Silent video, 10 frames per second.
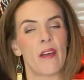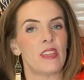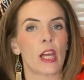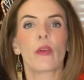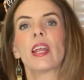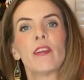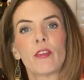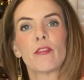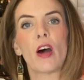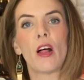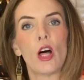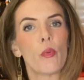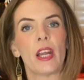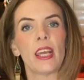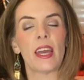I've decorated for fall
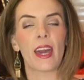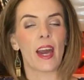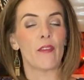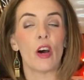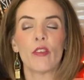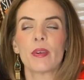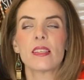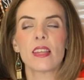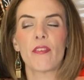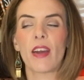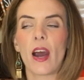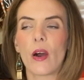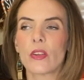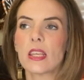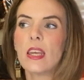already. I have all of my stuff
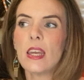out.